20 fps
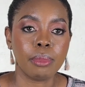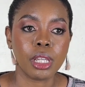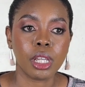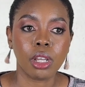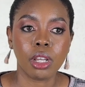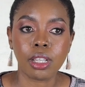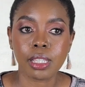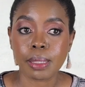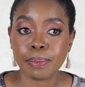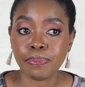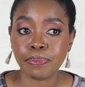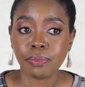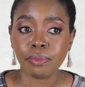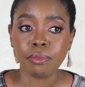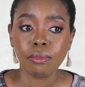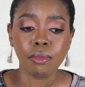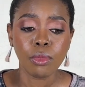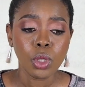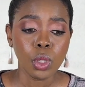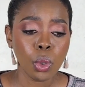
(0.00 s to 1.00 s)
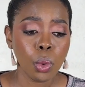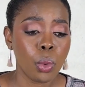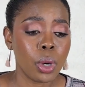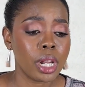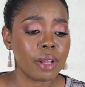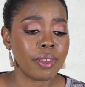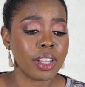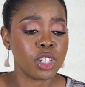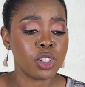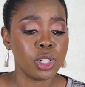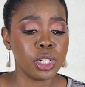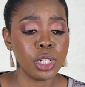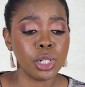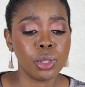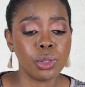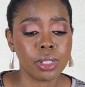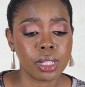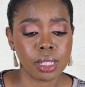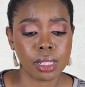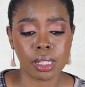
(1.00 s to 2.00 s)
Because what I've actually
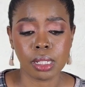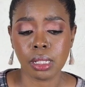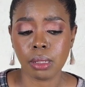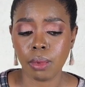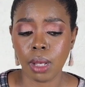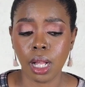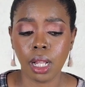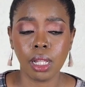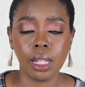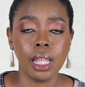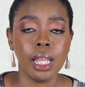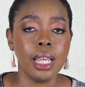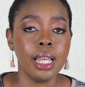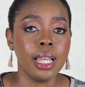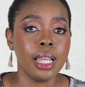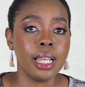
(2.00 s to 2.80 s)
noticed as well